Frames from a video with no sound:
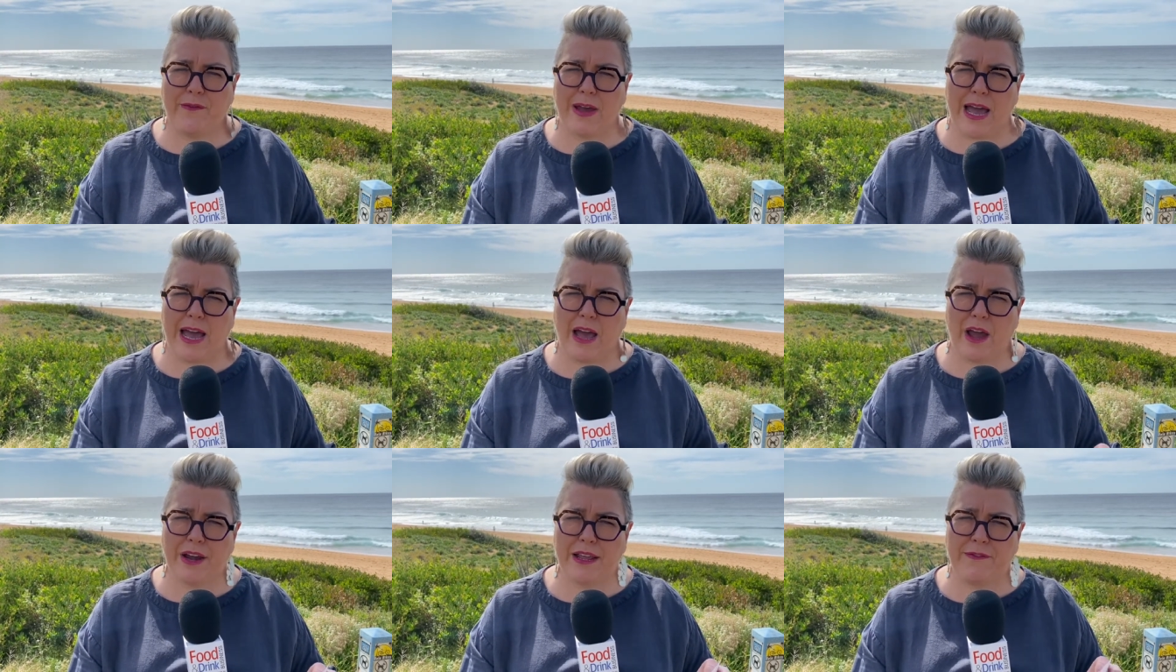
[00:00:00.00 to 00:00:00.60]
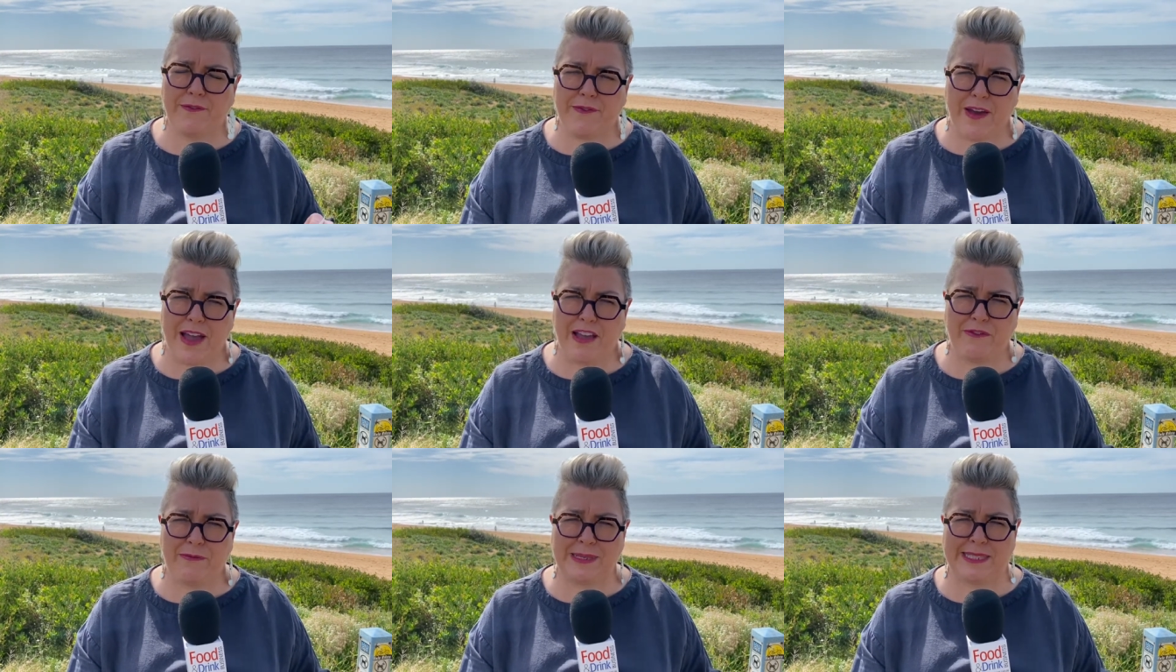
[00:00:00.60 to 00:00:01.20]
uh, only
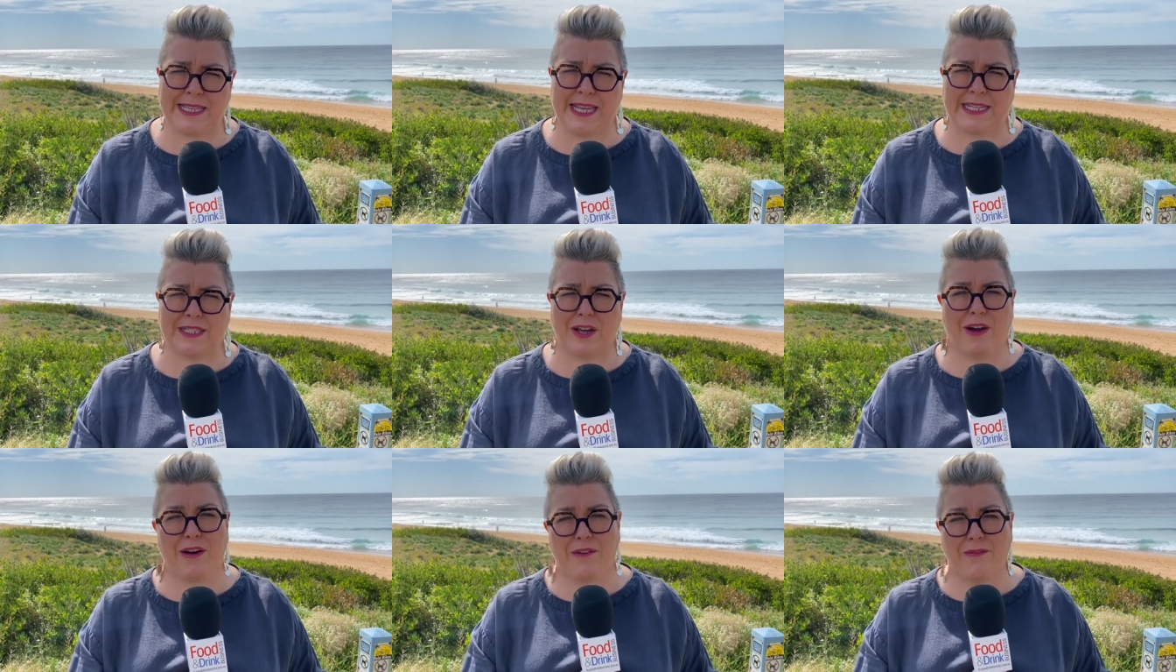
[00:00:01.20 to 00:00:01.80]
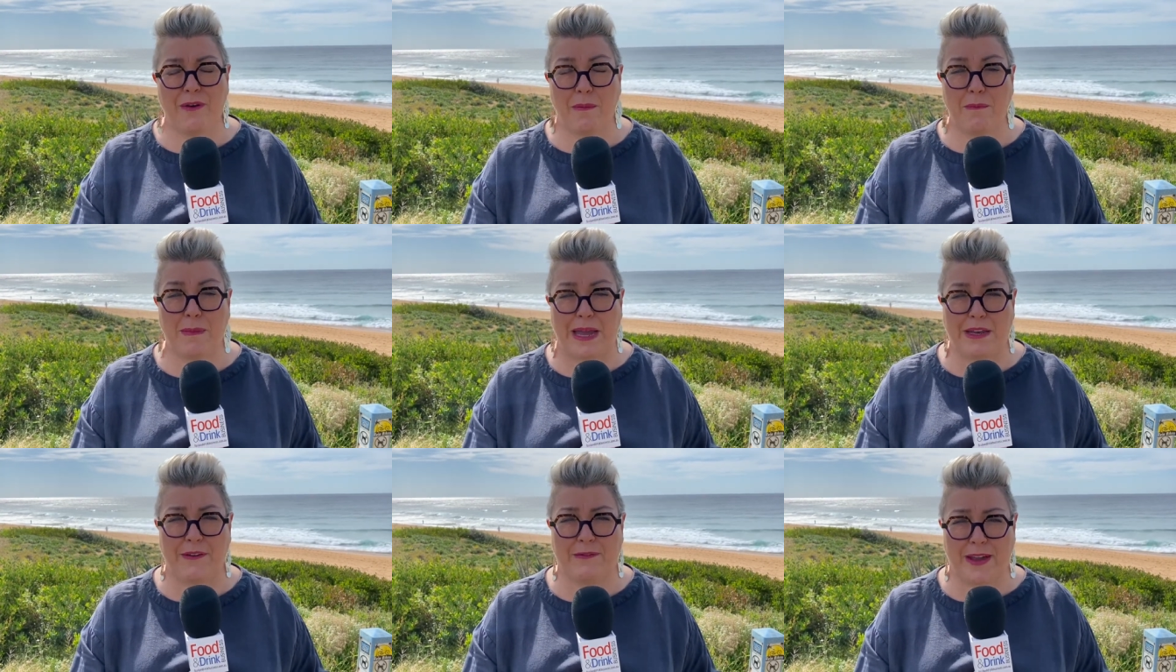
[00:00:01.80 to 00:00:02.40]
5% of
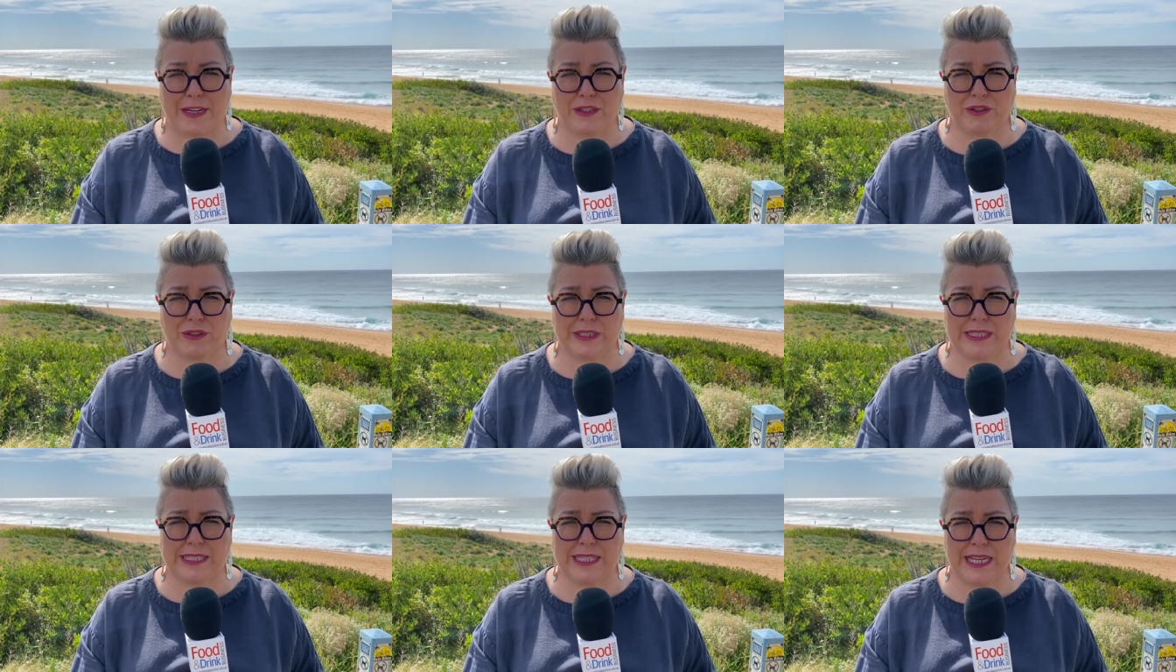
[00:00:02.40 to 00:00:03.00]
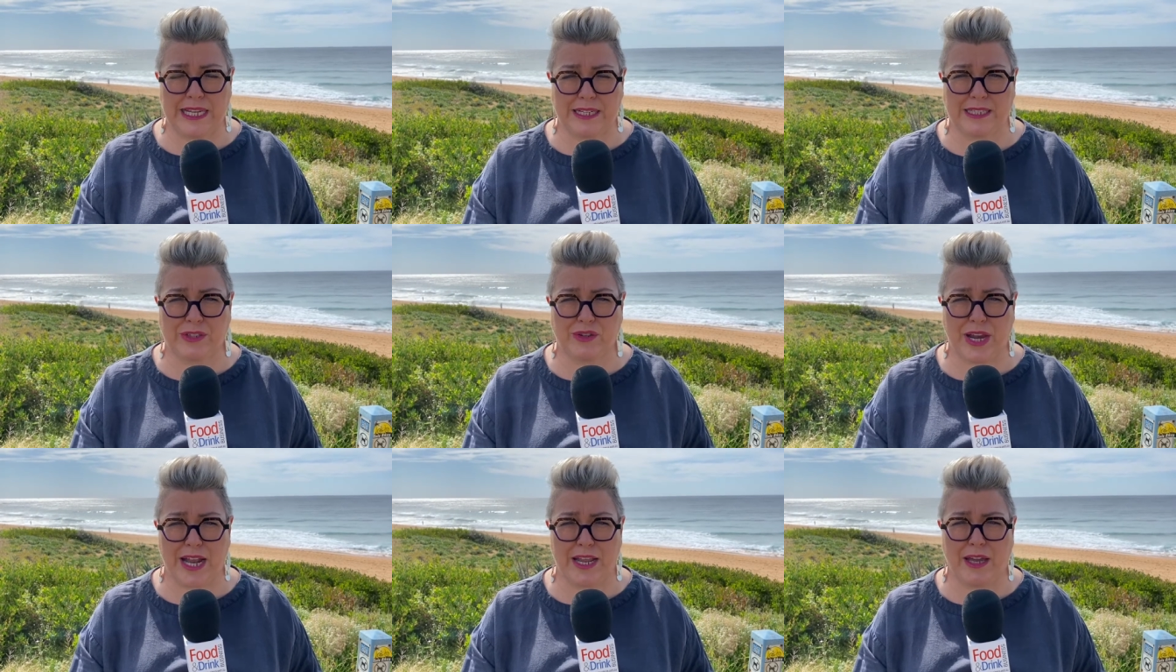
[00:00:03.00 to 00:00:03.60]
manufacturers in
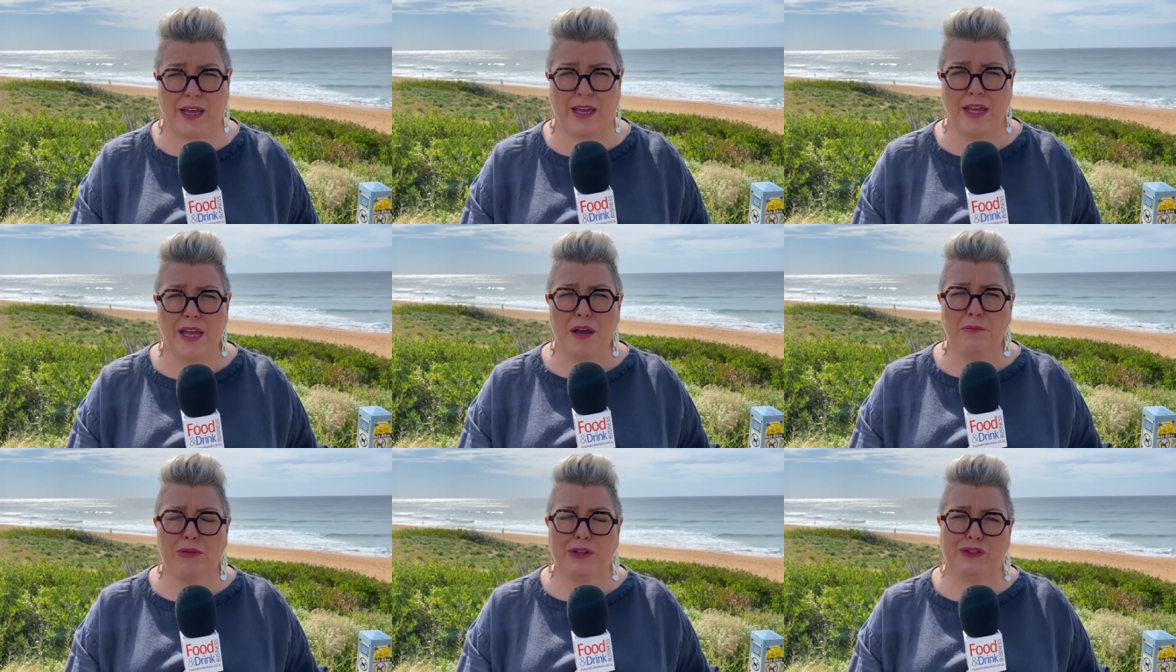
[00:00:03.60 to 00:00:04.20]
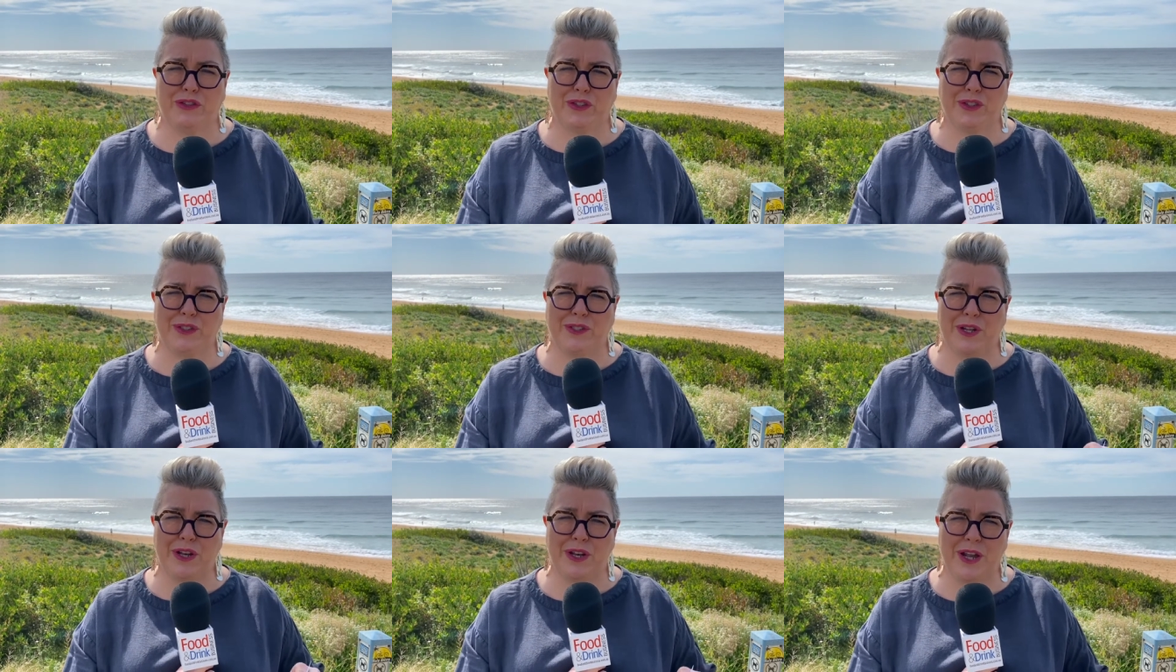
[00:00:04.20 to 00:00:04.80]
Australia
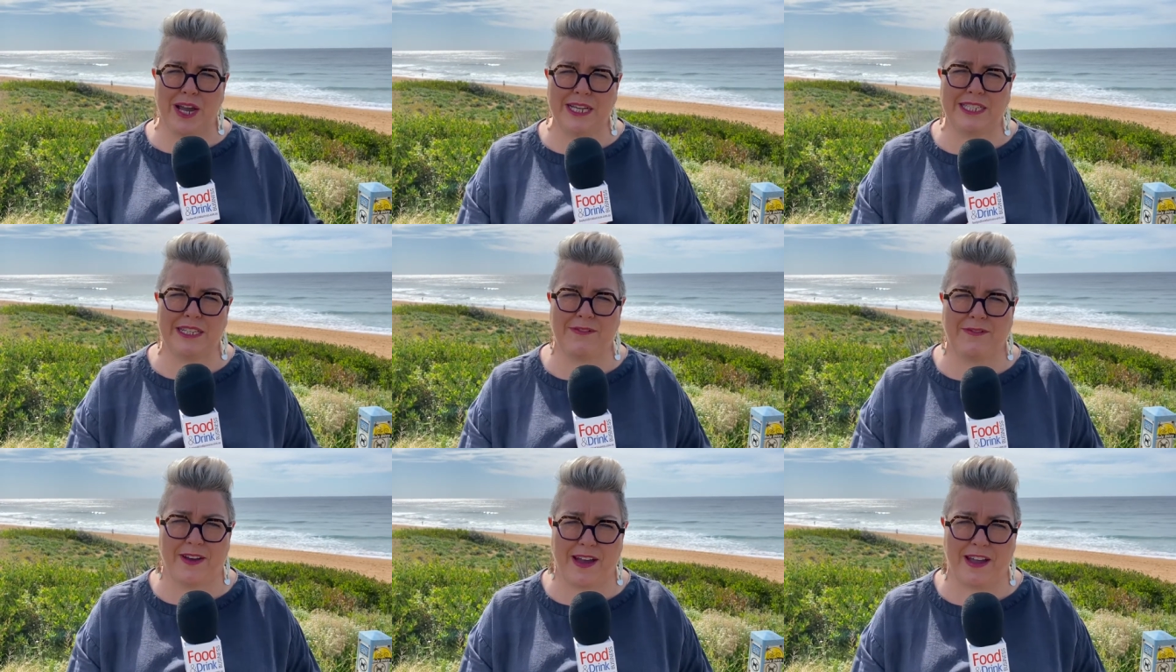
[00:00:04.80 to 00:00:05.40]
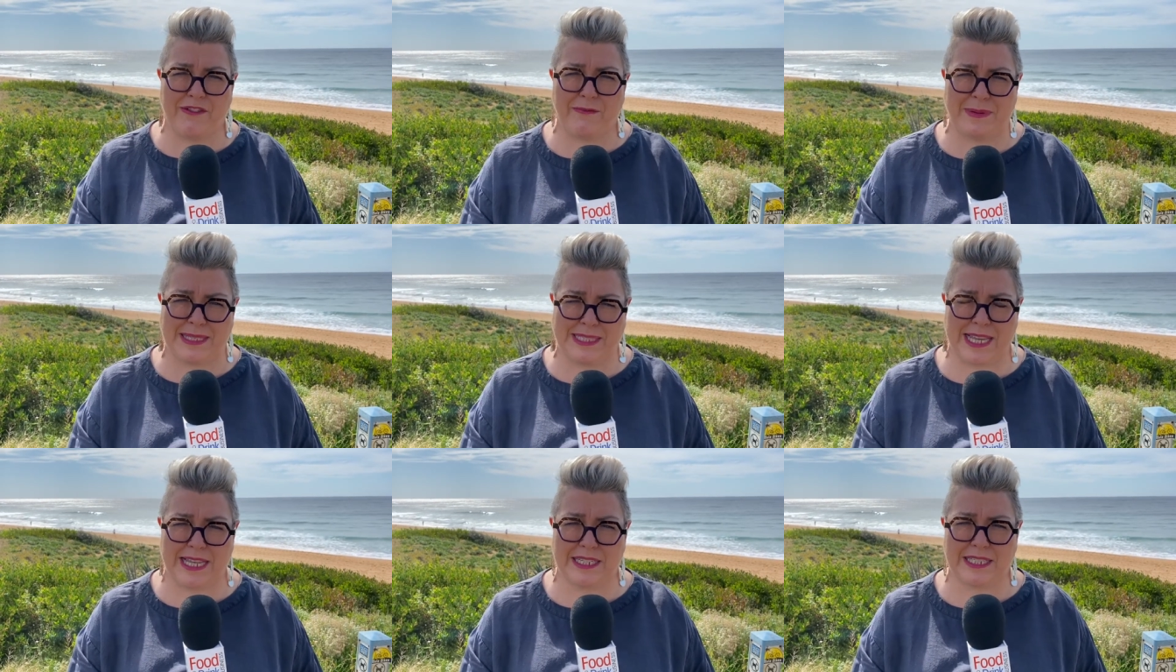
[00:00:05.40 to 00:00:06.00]
produce
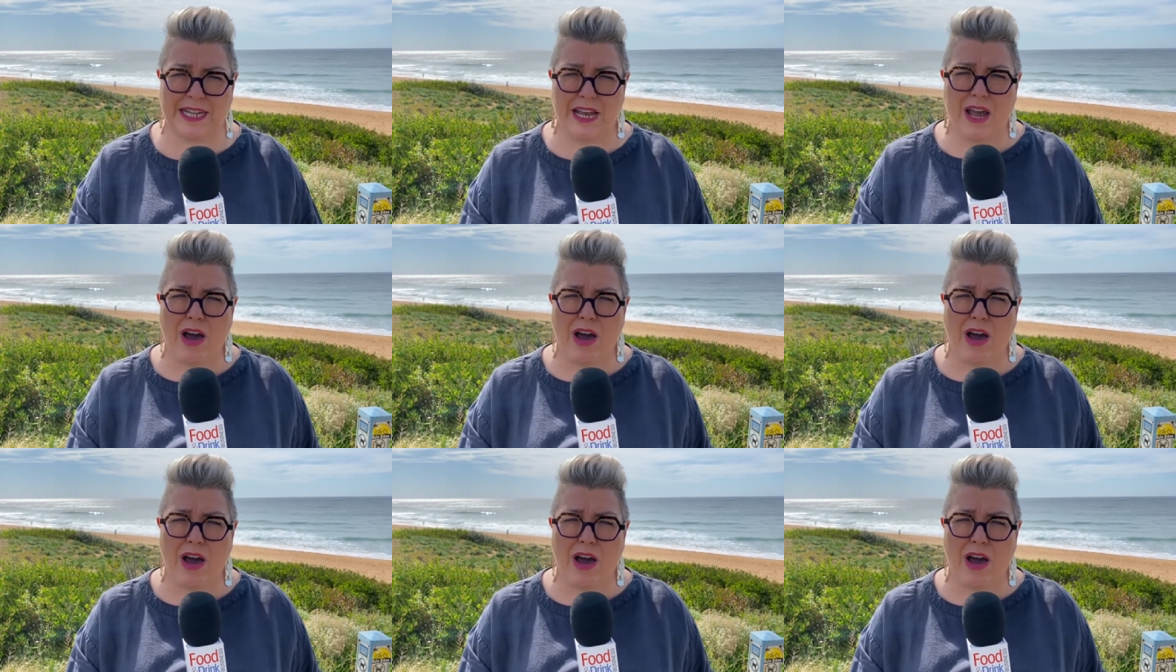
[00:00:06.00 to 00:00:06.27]
95%